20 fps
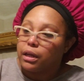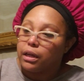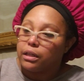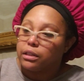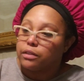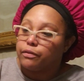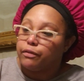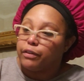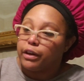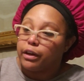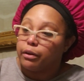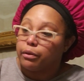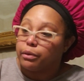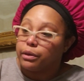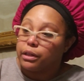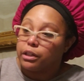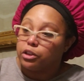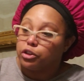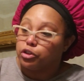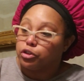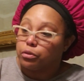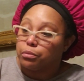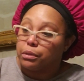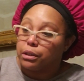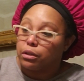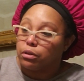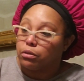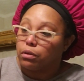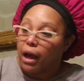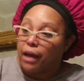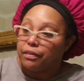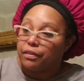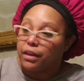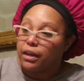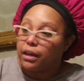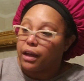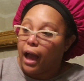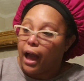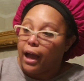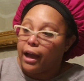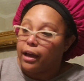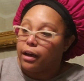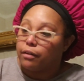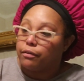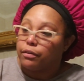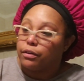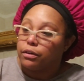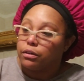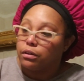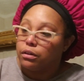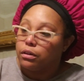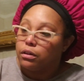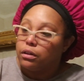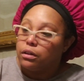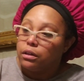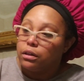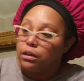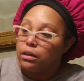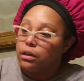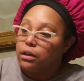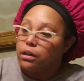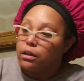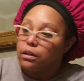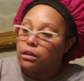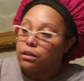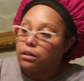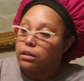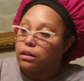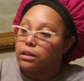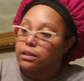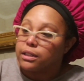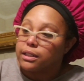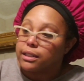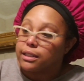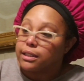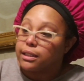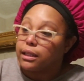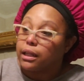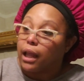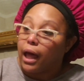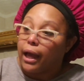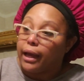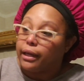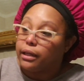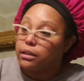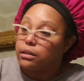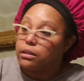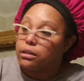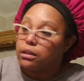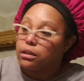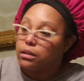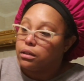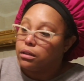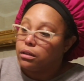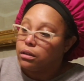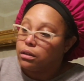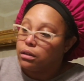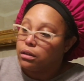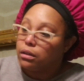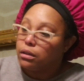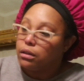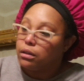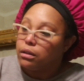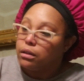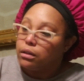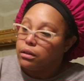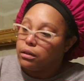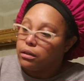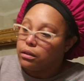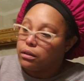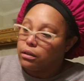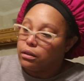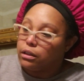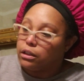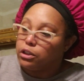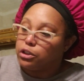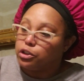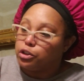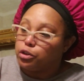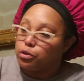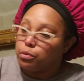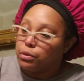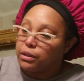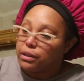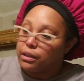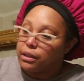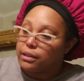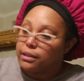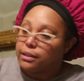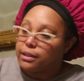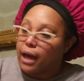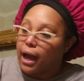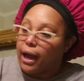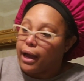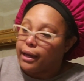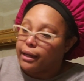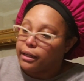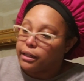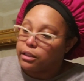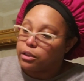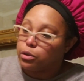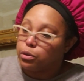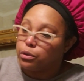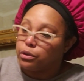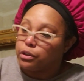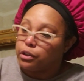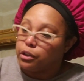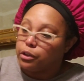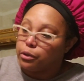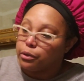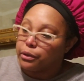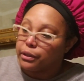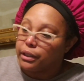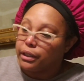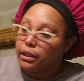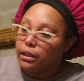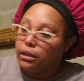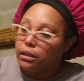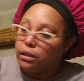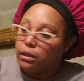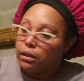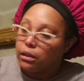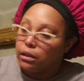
is very instrumental. I think I have a slight issue with anxiety to a degree.